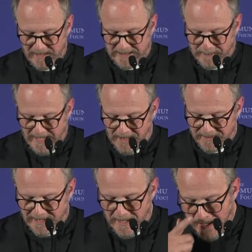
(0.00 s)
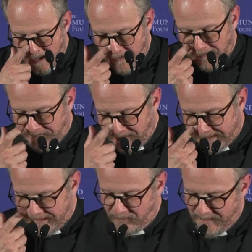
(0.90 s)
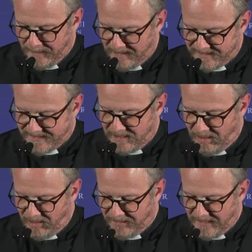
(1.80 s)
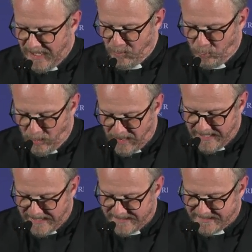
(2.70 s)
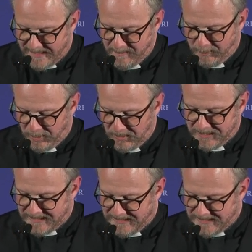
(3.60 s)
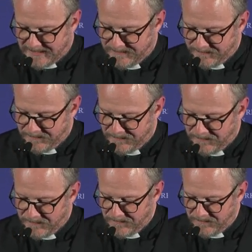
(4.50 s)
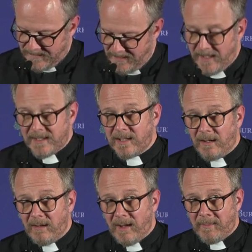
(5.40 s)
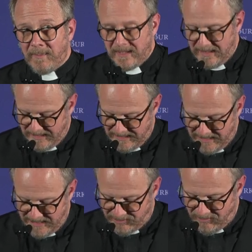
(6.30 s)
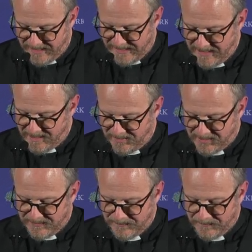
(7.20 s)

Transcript: to be able to know the faith that we're passing on and why it's important. Time is running out.